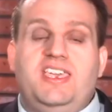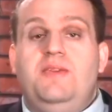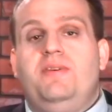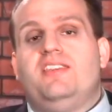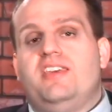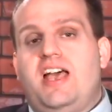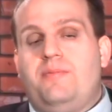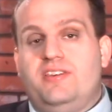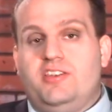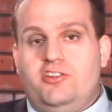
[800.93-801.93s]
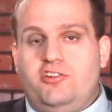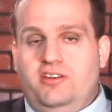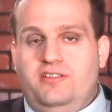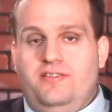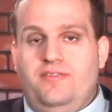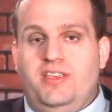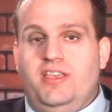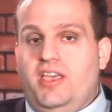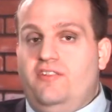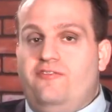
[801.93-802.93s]
keeping the opposition
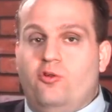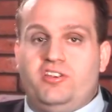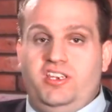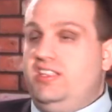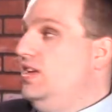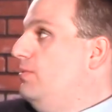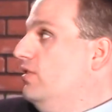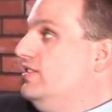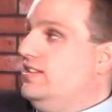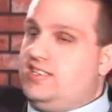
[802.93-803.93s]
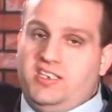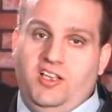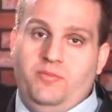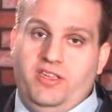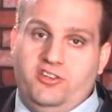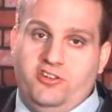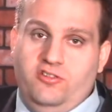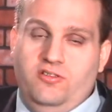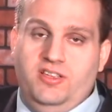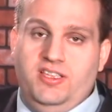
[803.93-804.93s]
and forcing the opponent to stalemate
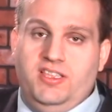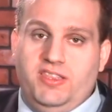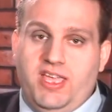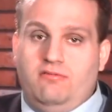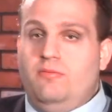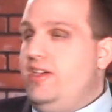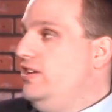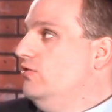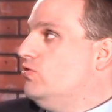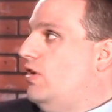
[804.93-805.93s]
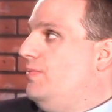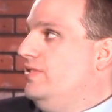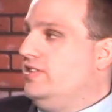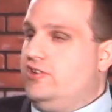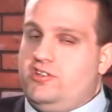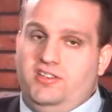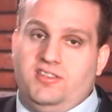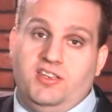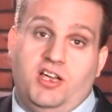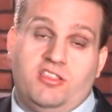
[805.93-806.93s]
you, that will make you draw
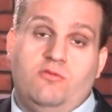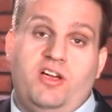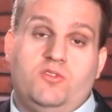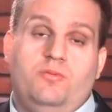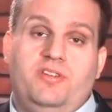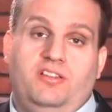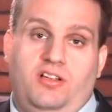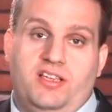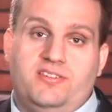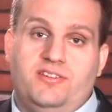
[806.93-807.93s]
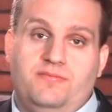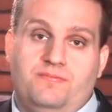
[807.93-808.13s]
positions that otherwise would be lost.